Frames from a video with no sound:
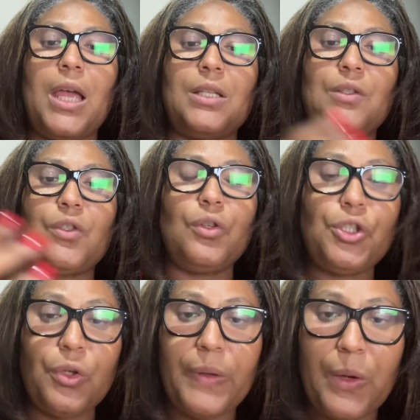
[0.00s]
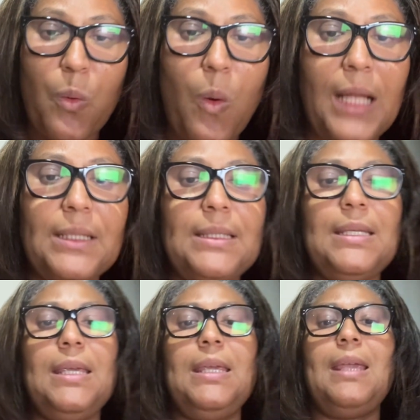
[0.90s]
social
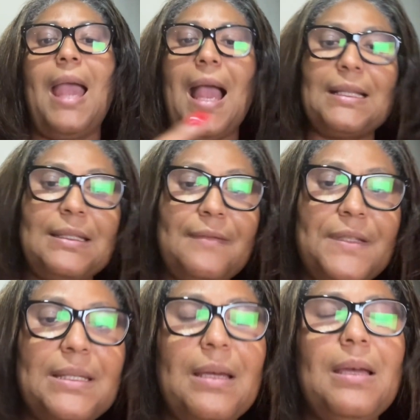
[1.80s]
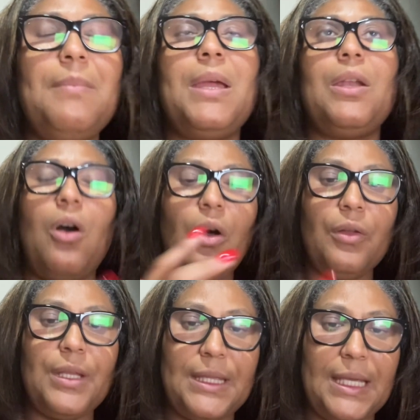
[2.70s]
equality, activism, and
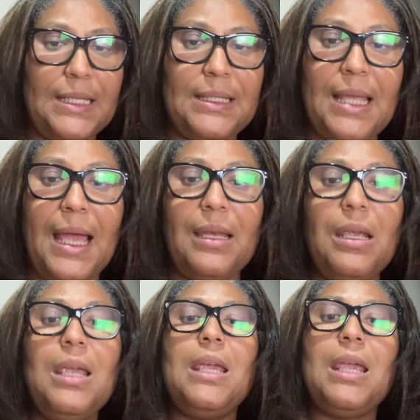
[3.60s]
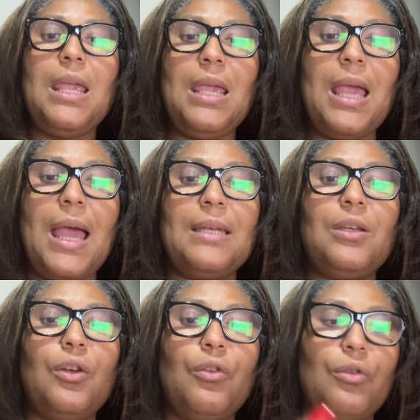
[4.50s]
all the things that he
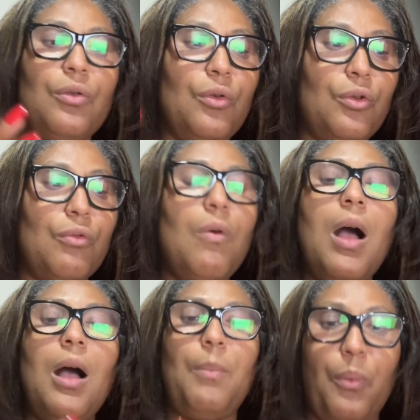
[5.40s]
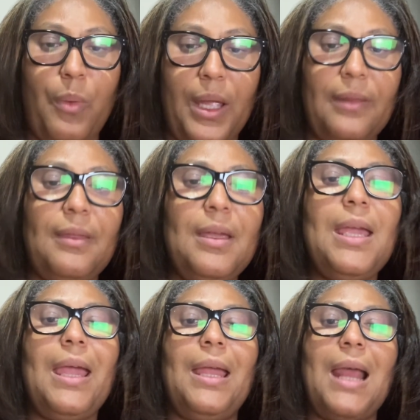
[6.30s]
had grew up with
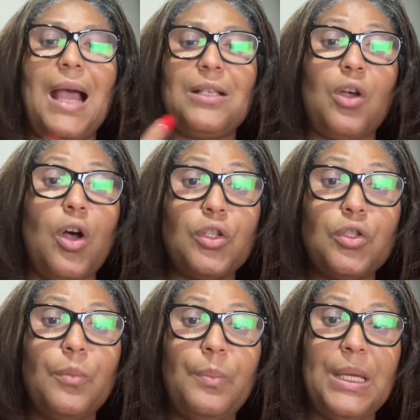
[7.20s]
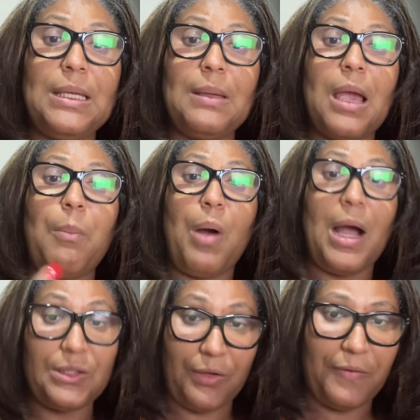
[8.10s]
and has also been a
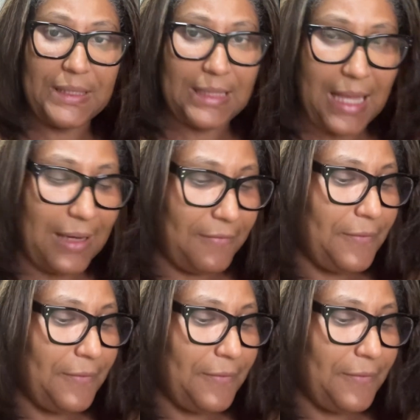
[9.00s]
part of his life.